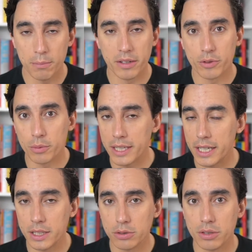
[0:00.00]
Before we
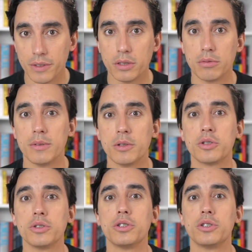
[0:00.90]
get into the video, remember
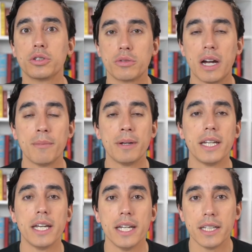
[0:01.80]
to subscribe
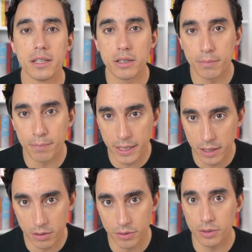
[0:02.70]
and hit the
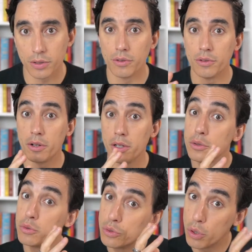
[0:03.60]
bell so not
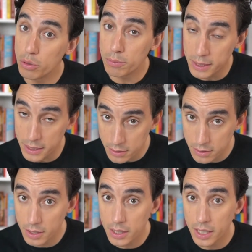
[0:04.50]
only you don't
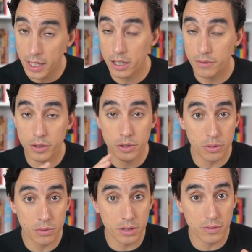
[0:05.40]
miss any of the
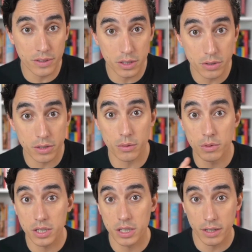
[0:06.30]
juicy videos that we
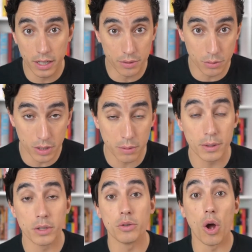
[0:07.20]
share every week,
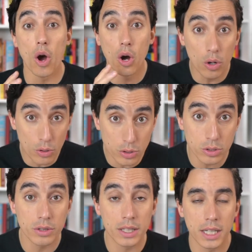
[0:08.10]
but you
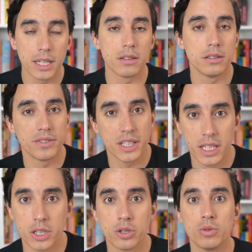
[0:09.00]
also get a
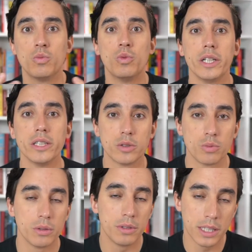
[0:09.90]
notification when
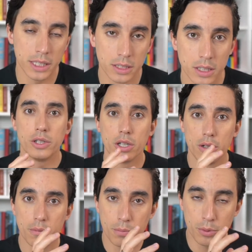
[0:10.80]
we release
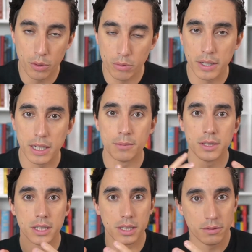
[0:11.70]
the
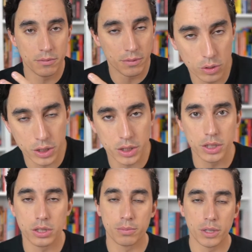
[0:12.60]
programs and
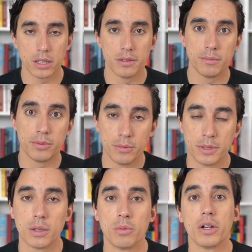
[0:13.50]
courses on productivity and
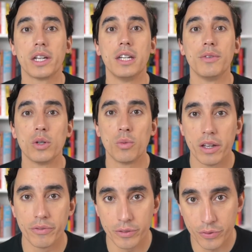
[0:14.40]
performance that we're giving
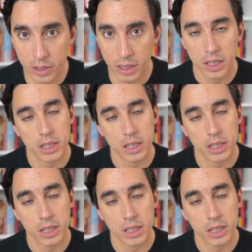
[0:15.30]
away for free